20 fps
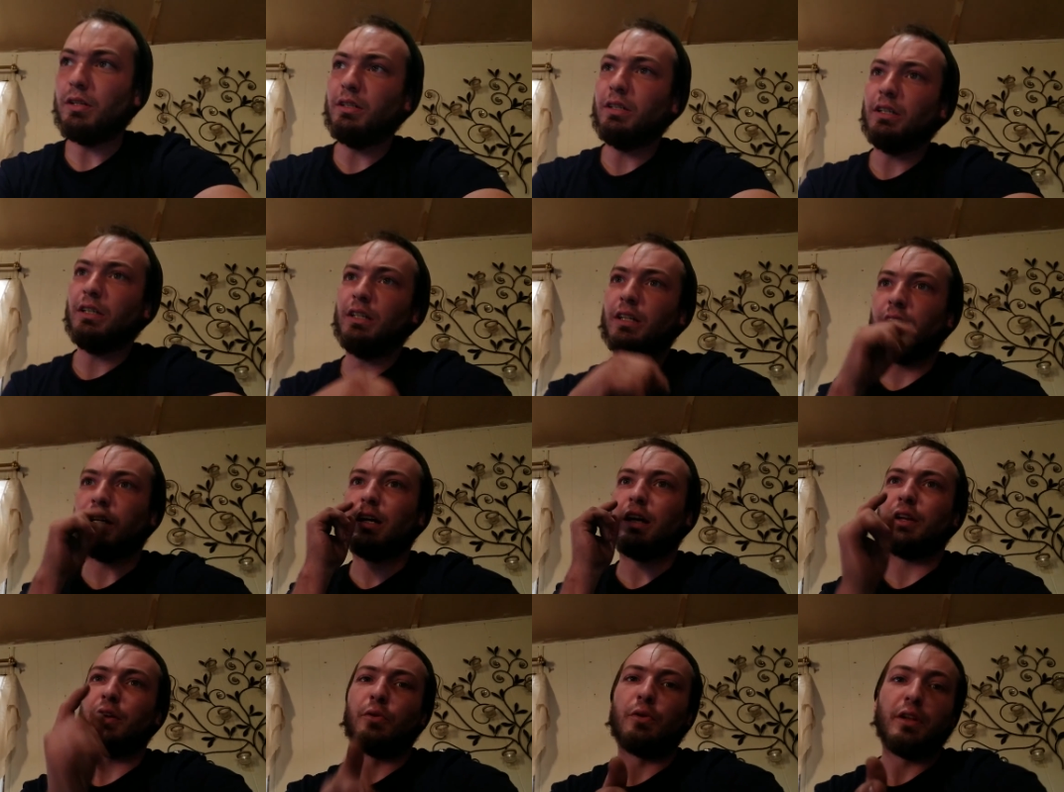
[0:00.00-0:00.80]

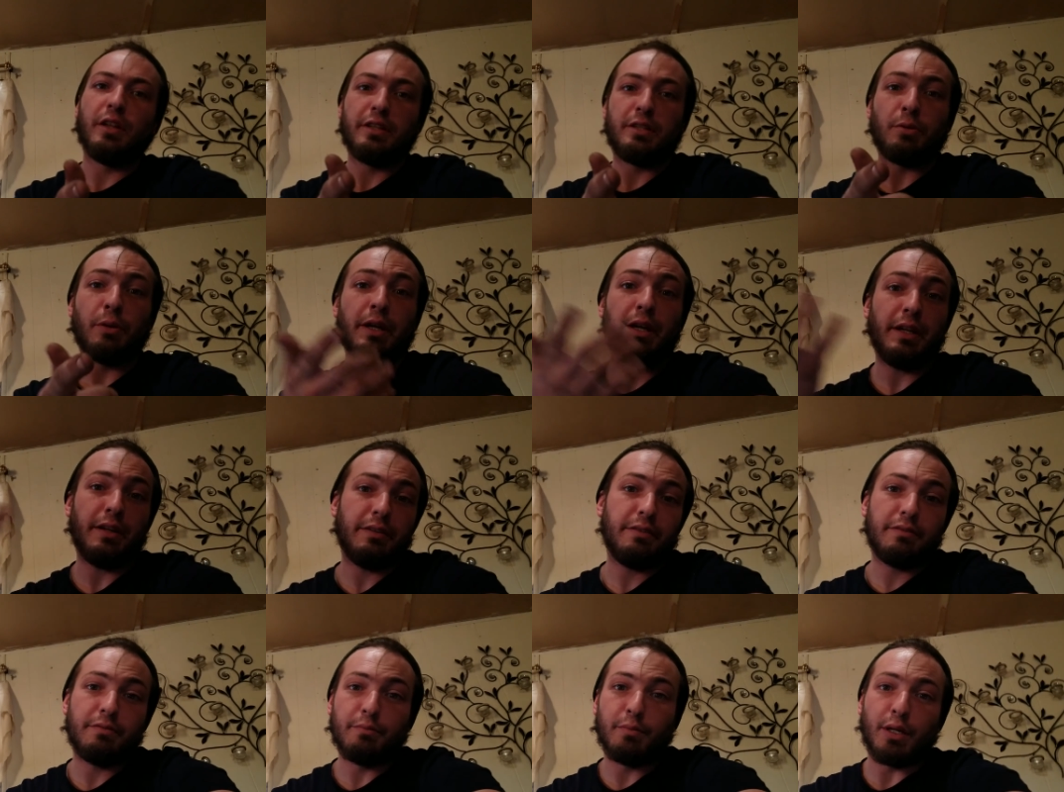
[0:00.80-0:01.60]
I don't really tweet
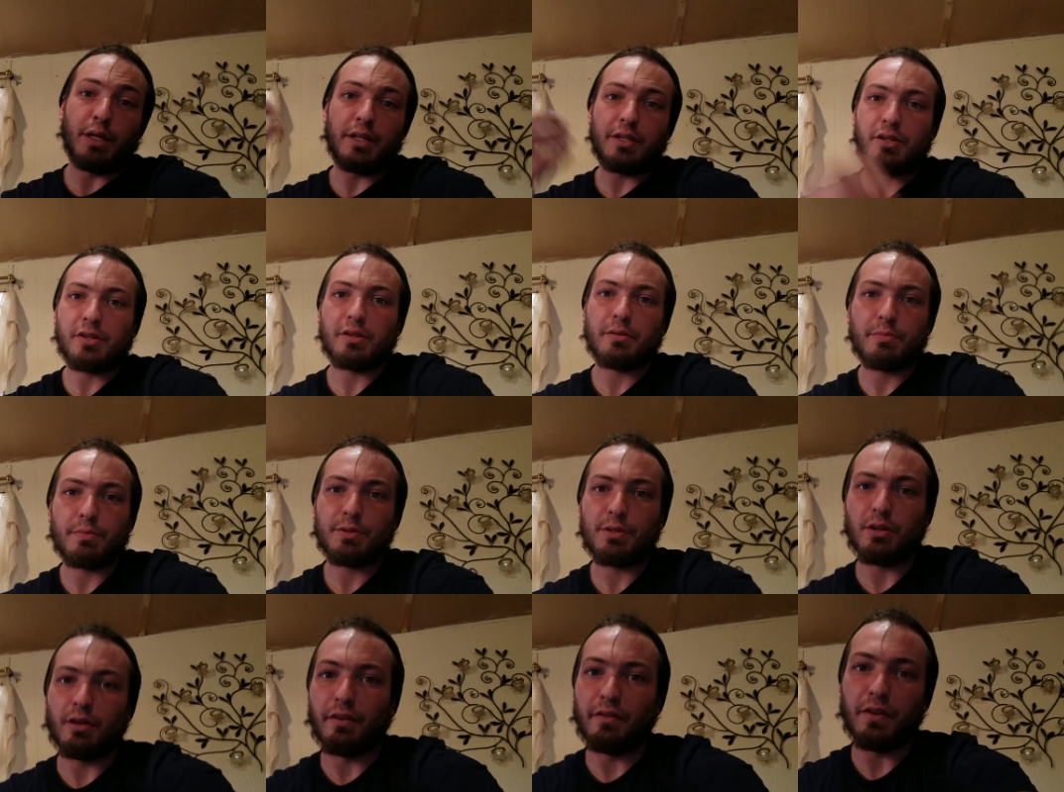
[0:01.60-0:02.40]
much,
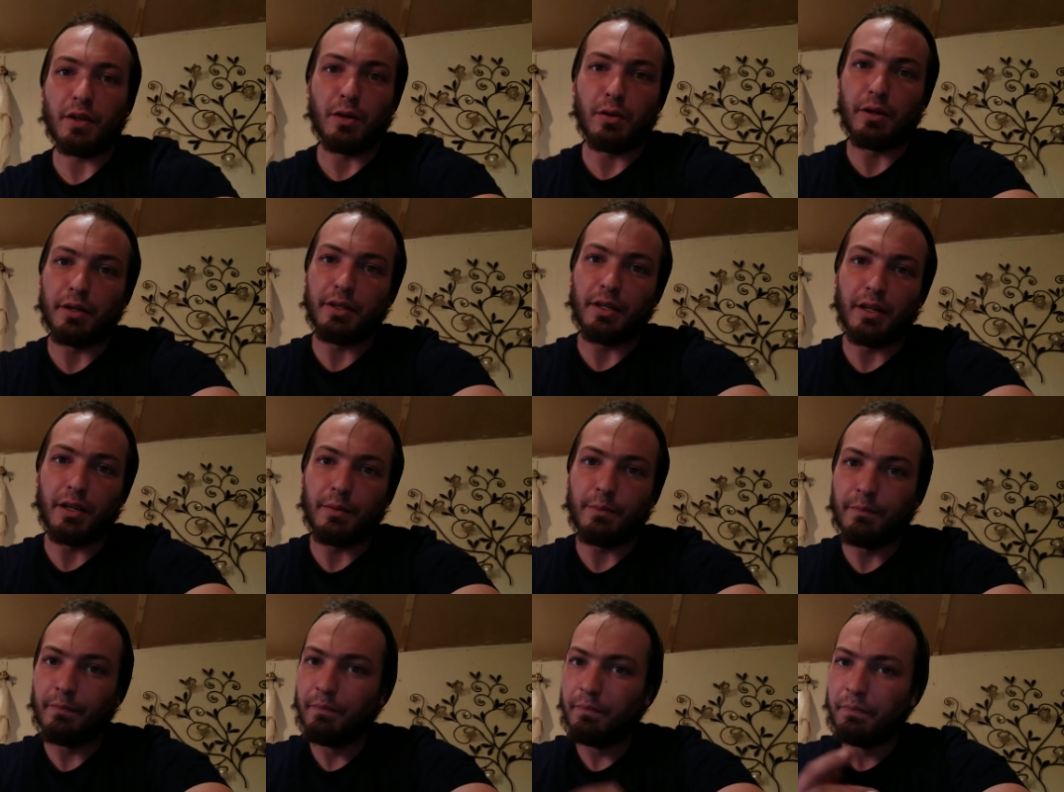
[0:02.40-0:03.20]
so if you go on there,